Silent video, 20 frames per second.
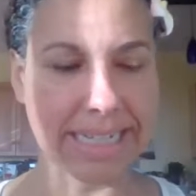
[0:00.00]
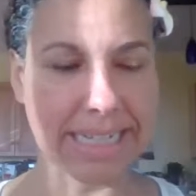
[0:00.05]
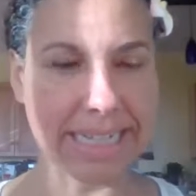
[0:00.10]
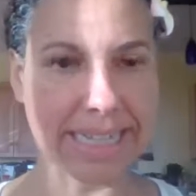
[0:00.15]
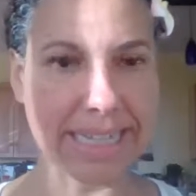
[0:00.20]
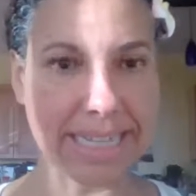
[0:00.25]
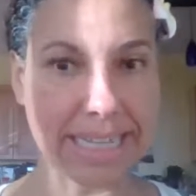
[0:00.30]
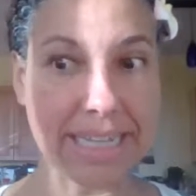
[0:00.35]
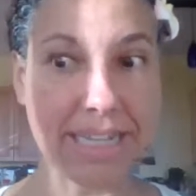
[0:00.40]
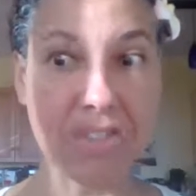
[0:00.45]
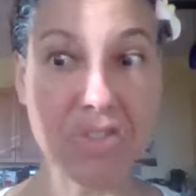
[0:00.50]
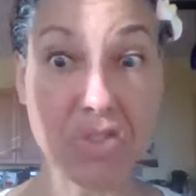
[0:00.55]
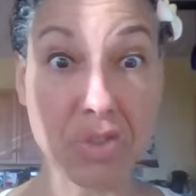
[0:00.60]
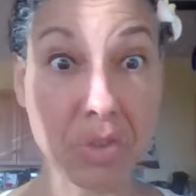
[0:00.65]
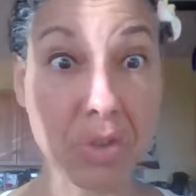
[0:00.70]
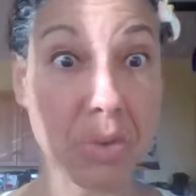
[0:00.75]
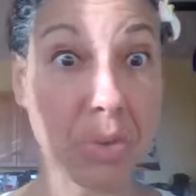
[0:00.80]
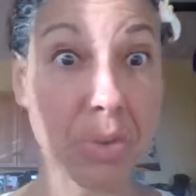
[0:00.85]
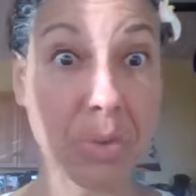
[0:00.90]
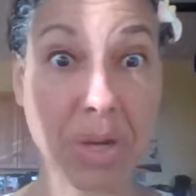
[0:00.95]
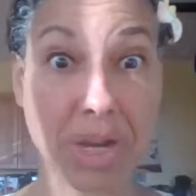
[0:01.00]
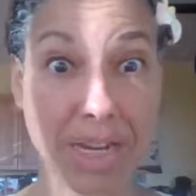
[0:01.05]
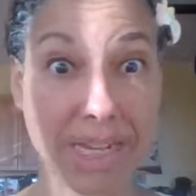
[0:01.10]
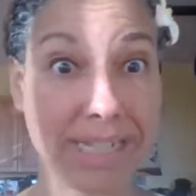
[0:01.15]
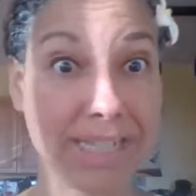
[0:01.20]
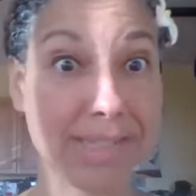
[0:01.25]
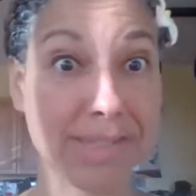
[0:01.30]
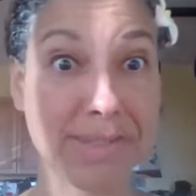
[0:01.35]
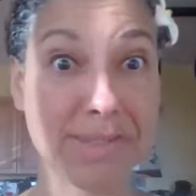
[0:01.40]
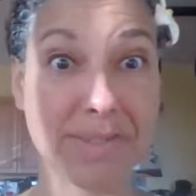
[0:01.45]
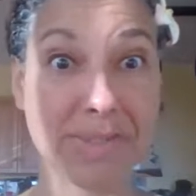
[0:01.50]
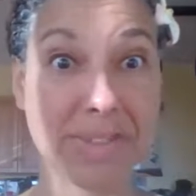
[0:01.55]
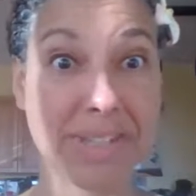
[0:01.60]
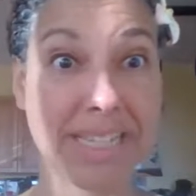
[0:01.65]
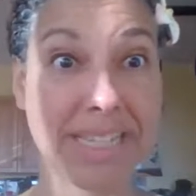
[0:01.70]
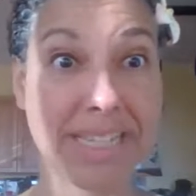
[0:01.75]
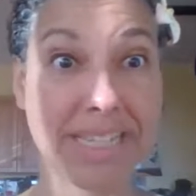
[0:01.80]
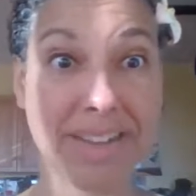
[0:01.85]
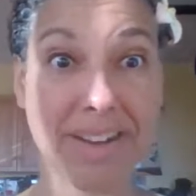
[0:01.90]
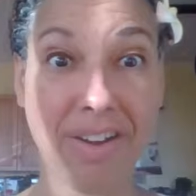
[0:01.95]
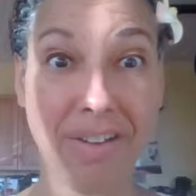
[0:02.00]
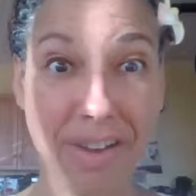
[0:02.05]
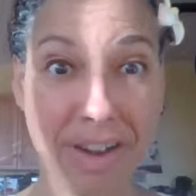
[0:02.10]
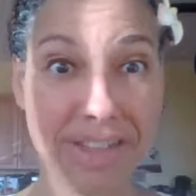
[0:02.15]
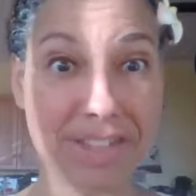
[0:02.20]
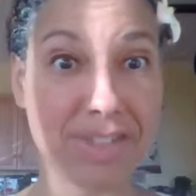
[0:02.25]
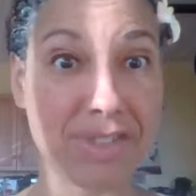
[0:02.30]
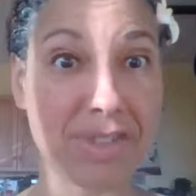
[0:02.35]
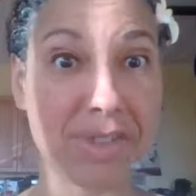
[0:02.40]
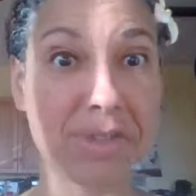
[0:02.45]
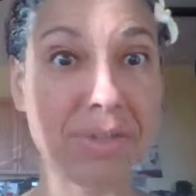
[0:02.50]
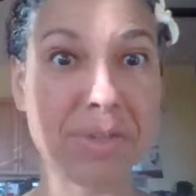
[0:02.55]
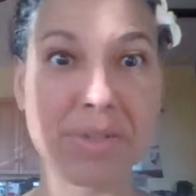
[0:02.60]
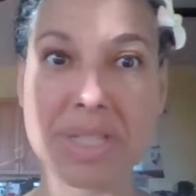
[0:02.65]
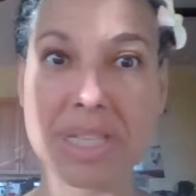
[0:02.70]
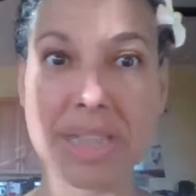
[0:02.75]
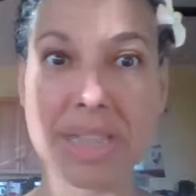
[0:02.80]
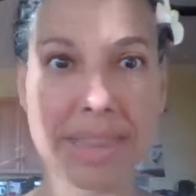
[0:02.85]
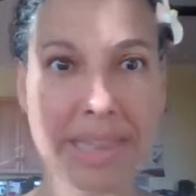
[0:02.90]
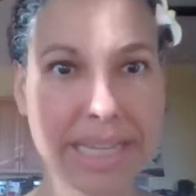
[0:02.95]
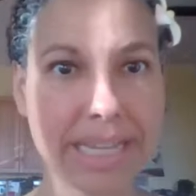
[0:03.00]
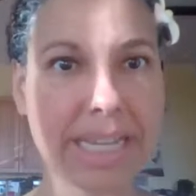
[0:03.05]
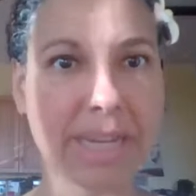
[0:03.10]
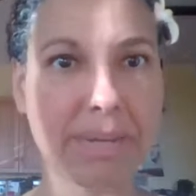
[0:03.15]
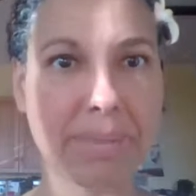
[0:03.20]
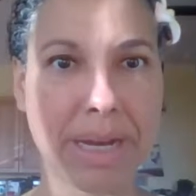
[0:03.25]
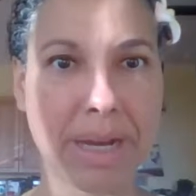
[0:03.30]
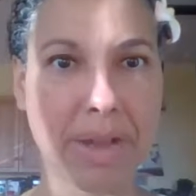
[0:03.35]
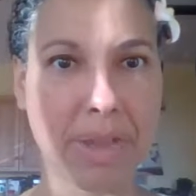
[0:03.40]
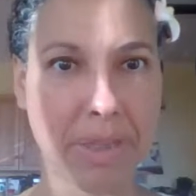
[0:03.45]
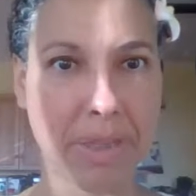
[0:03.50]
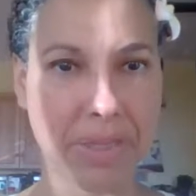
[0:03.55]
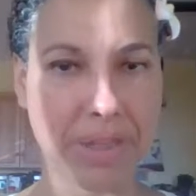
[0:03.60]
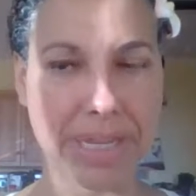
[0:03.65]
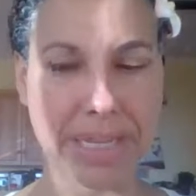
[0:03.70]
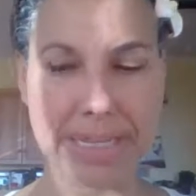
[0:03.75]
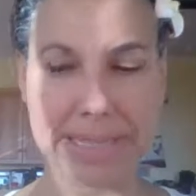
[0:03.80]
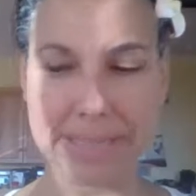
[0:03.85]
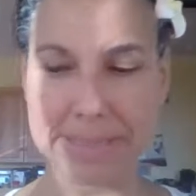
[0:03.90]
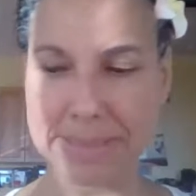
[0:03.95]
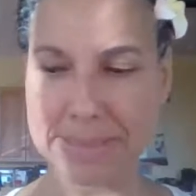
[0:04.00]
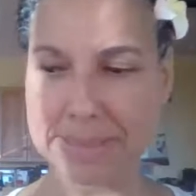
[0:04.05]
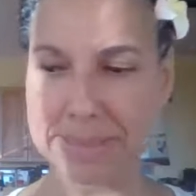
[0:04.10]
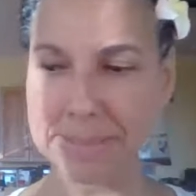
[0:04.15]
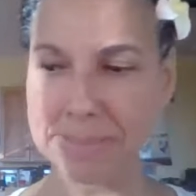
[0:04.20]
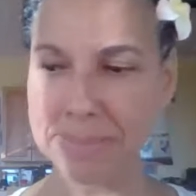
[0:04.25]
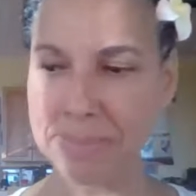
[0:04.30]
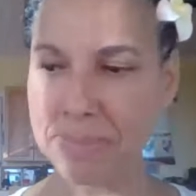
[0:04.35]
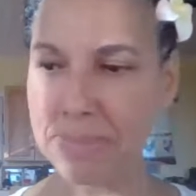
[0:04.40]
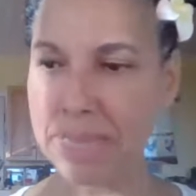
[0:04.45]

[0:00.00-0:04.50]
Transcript: they do kind of cause you to think about things.